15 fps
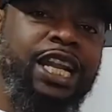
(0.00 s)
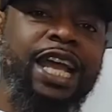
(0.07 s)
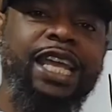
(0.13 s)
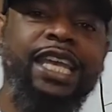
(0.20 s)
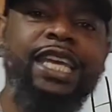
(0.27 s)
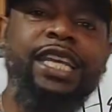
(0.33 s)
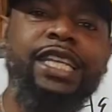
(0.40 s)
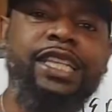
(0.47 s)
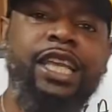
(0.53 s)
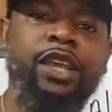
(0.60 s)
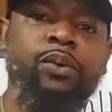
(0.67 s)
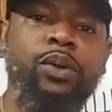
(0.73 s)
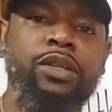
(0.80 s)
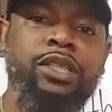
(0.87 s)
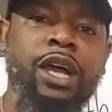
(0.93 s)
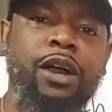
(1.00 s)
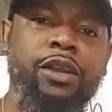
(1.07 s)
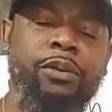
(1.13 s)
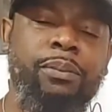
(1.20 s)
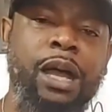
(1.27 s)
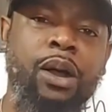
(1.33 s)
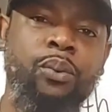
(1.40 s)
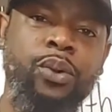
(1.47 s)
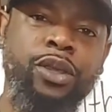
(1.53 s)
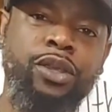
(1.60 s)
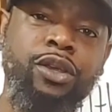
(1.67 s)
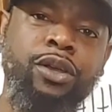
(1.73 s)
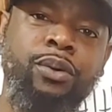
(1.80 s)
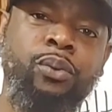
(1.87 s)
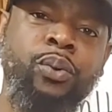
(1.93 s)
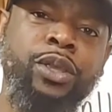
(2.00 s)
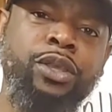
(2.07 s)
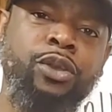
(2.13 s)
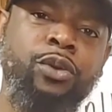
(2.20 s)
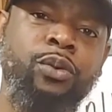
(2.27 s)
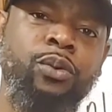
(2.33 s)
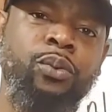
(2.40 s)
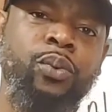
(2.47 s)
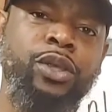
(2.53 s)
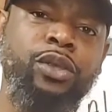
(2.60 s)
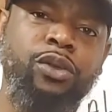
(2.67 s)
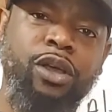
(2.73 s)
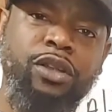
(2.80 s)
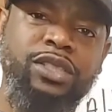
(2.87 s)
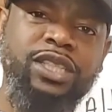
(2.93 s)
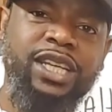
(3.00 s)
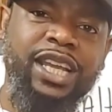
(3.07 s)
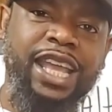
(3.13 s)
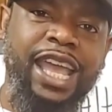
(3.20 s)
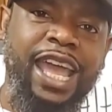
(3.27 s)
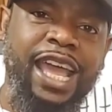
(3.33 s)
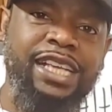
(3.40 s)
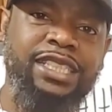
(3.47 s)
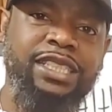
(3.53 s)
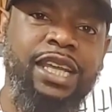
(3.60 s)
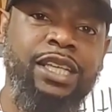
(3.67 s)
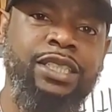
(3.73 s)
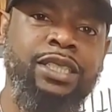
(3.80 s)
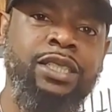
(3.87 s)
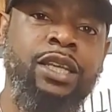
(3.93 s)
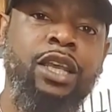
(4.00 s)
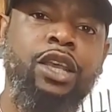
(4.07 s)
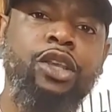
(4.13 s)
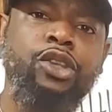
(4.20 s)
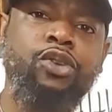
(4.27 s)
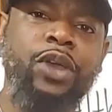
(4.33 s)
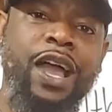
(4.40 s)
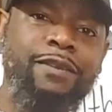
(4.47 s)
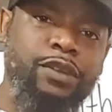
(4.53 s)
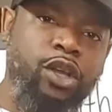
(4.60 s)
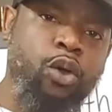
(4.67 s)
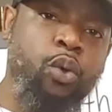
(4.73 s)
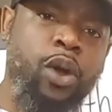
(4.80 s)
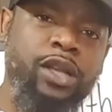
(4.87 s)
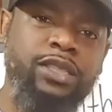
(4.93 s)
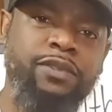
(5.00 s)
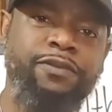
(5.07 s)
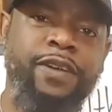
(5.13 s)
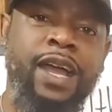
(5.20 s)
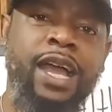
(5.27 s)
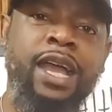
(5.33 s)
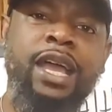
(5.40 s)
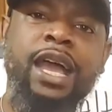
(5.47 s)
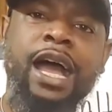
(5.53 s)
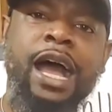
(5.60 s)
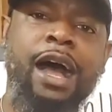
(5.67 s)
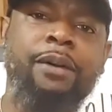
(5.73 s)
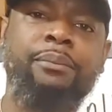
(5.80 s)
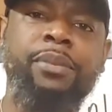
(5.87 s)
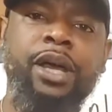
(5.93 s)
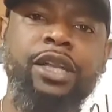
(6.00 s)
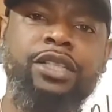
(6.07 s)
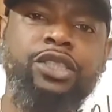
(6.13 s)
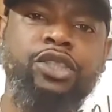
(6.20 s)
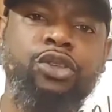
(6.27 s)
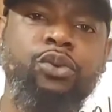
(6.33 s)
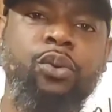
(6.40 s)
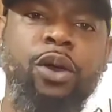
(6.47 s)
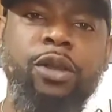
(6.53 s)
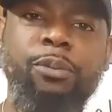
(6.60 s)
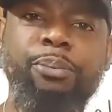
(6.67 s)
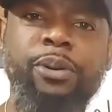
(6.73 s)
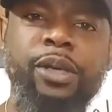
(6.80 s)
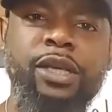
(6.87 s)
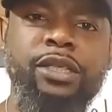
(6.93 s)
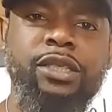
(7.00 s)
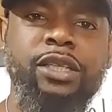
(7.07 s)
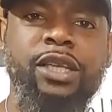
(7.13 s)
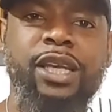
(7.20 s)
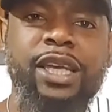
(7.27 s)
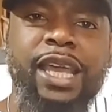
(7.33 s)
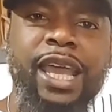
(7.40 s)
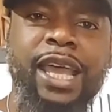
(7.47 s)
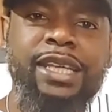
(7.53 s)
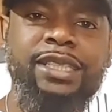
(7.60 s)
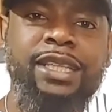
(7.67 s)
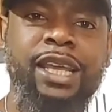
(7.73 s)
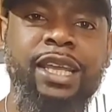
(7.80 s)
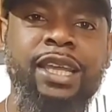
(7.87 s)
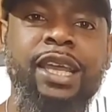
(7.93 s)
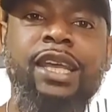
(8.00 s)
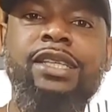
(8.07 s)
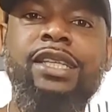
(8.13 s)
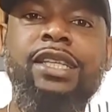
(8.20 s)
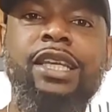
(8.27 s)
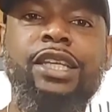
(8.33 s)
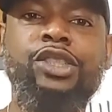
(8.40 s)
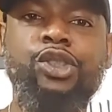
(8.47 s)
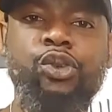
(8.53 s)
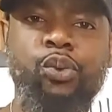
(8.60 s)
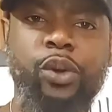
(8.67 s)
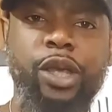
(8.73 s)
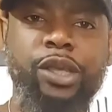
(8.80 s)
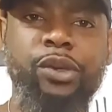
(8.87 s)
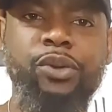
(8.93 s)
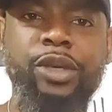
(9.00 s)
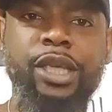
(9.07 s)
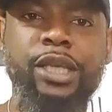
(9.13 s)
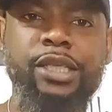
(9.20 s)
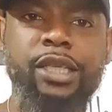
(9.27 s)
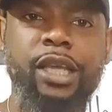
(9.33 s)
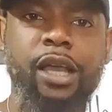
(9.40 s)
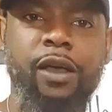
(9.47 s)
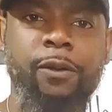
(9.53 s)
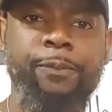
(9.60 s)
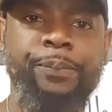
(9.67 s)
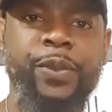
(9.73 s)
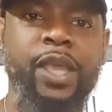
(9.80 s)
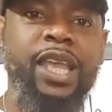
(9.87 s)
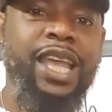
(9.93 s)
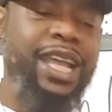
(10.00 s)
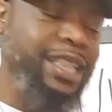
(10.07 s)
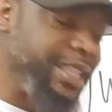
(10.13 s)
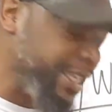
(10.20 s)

like anything we're talking about, when you go to the gas station, you have to quantify how much you want to put into your gas tank to get you where you need to go. And